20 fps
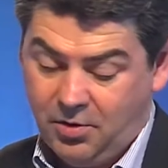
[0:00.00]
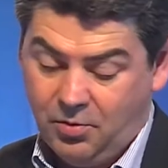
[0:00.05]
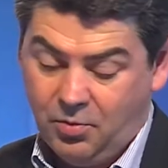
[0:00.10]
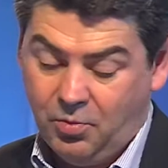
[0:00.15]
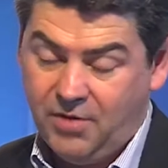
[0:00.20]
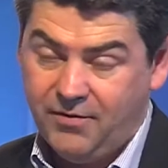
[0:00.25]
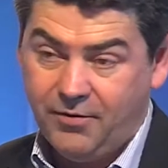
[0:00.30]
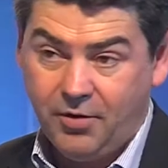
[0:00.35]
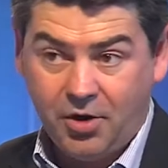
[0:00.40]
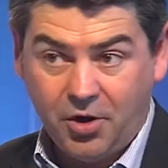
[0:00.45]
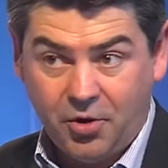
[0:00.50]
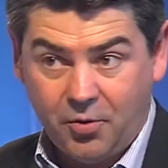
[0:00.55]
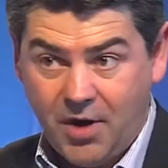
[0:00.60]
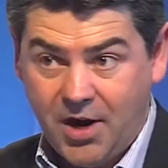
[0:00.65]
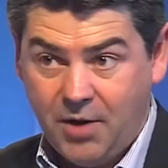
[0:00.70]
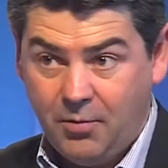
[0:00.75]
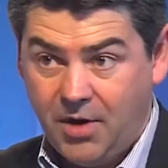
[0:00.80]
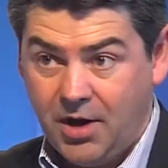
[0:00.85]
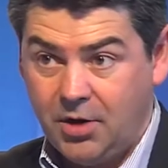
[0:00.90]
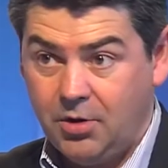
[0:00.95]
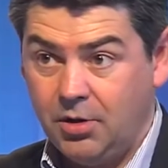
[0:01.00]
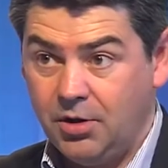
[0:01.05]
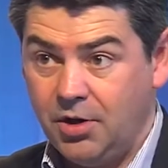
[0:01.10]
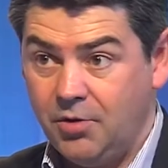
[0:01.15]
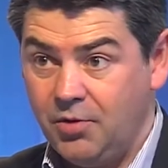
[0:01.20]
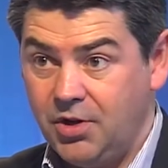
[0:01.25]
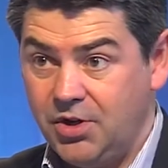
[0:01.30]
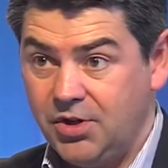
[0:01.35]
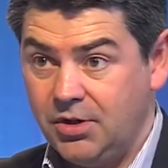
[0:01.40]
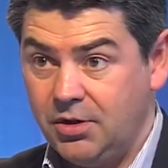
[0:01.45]
We've got a great record in
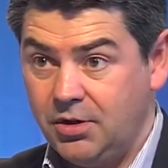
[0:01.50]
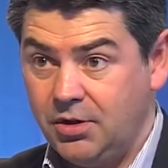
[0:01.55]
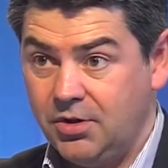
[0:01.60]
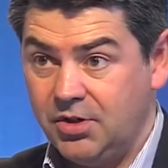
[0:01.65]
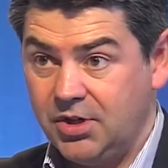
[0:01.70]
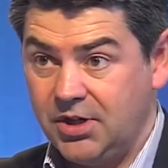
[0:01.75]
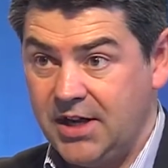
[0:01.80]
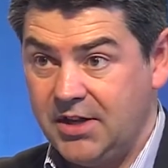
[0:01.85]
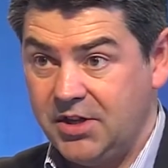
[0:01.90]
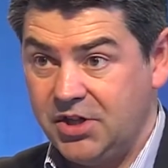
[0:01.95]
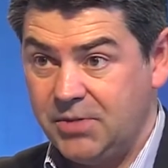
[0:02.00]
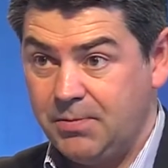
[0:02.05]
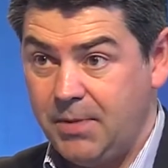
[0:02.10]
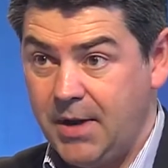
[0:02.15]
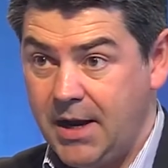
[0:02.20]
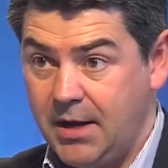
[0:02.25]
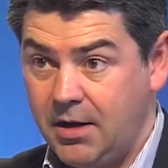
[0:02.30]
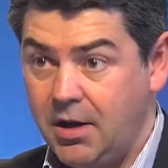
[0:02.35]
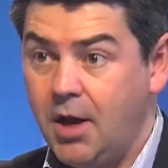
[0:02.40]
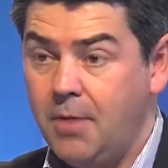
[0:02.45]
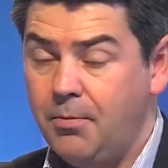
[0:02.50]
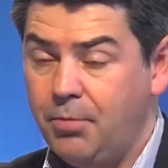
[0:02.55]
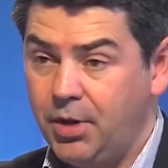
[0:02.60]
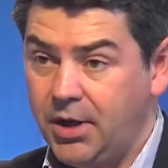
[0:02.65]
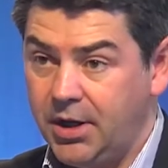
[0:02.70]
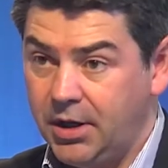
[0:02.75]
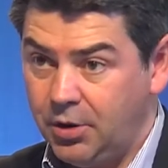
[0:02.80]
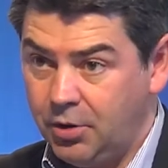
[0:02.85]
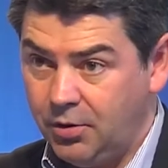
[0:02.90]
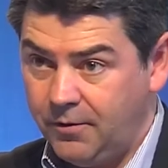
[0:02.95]
recent years against Spain,
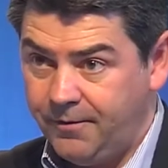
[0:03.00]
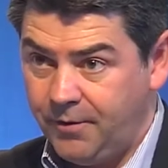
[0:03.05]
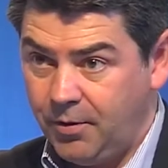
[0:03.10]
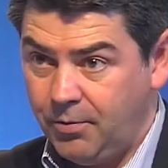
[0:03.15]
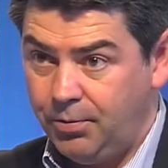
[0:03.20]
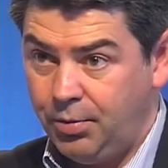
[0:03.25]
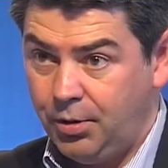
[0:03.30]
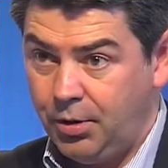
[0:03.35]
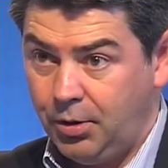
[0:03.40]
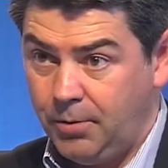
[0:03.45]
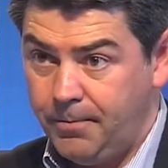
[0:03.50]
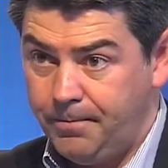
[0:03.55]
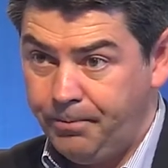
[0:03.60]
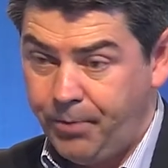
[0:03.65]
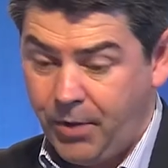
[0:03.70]
playing good football.